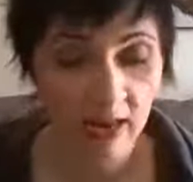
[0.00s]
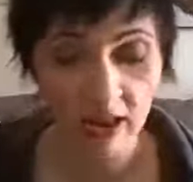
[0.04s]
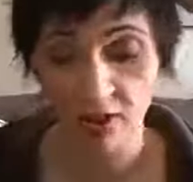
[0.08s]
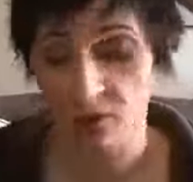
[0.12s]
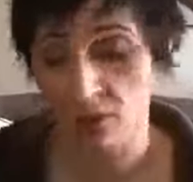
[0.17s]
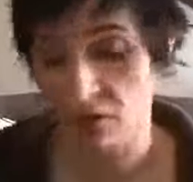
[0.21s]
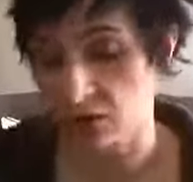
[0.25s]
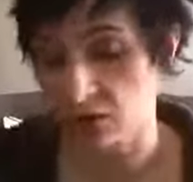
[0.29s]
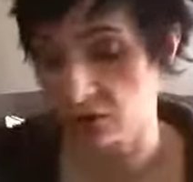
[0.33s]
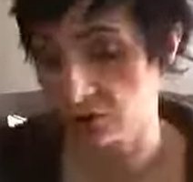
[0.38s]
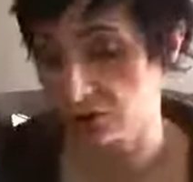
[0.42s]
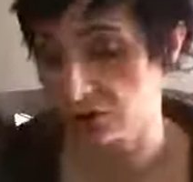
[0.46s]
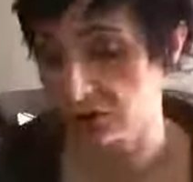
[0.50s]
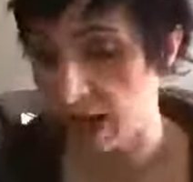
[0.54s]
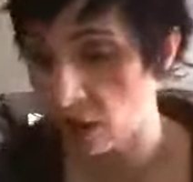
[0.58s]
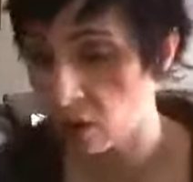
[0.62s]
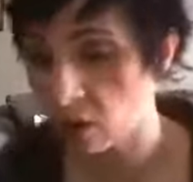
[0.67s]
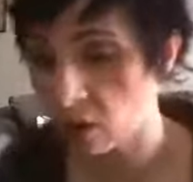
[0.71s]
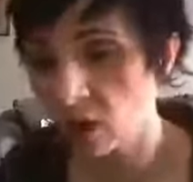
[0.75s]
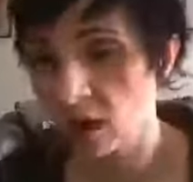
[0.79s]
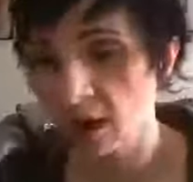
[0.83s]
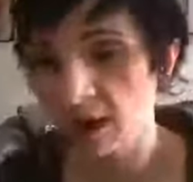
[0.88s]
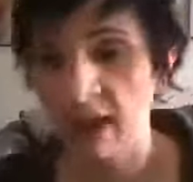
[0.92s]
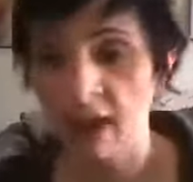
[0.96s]
I don't understand
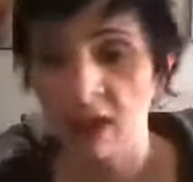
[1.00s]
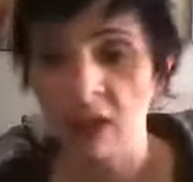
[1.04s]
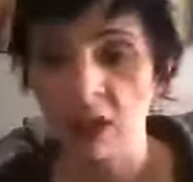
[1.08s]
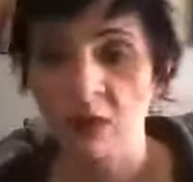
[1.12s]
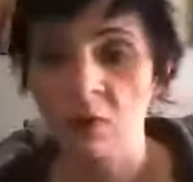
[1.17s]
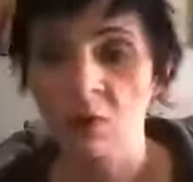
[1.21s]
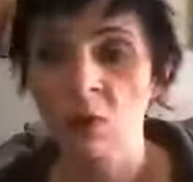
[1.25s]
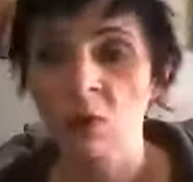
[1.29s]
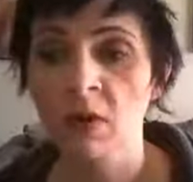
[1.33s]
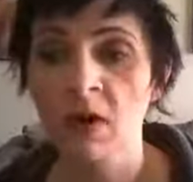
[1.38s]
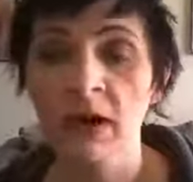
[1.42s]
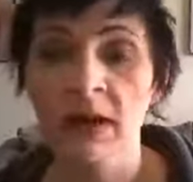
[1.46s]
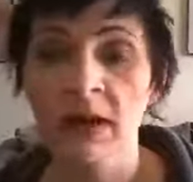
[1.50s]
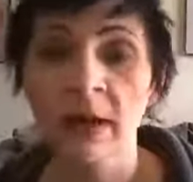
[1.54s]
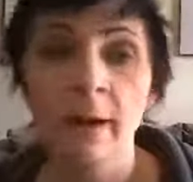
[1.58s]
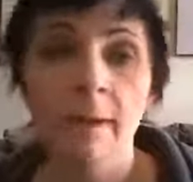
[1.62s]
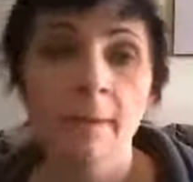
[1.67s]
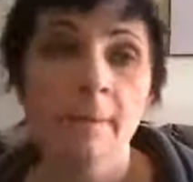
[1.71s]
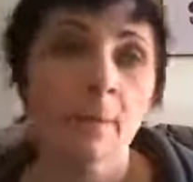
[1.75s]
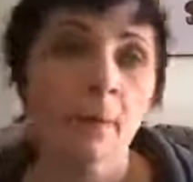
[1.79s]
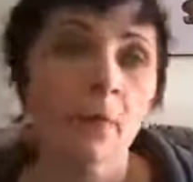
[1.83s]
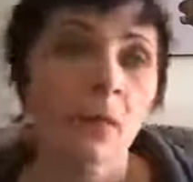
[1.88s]
why I can't get more money,